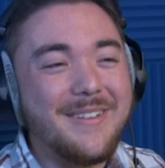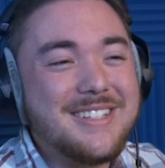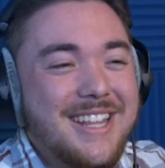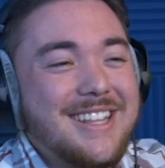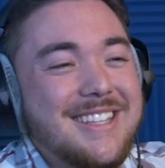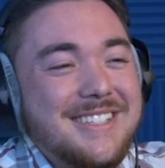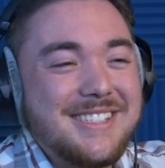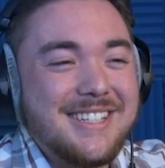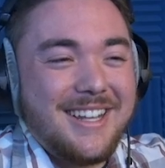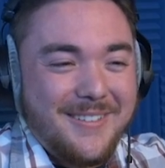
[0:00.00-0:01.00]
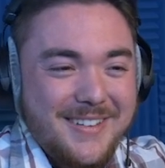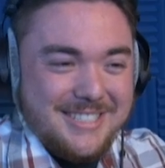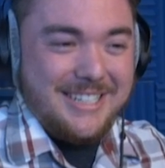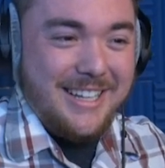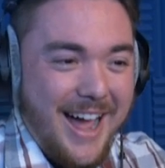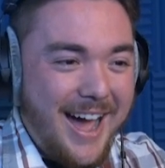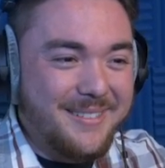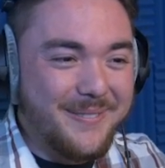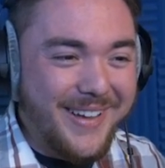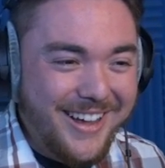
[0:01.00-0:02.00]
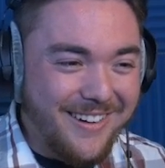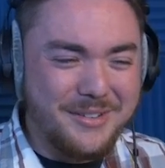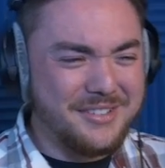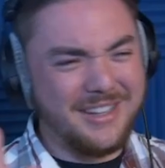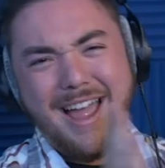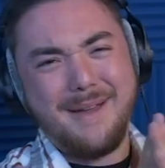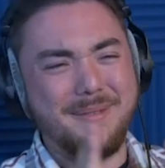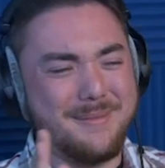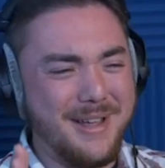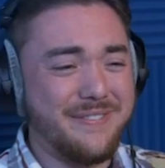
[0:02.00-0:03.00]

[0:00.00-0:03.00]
was like the slowest clap or slap in my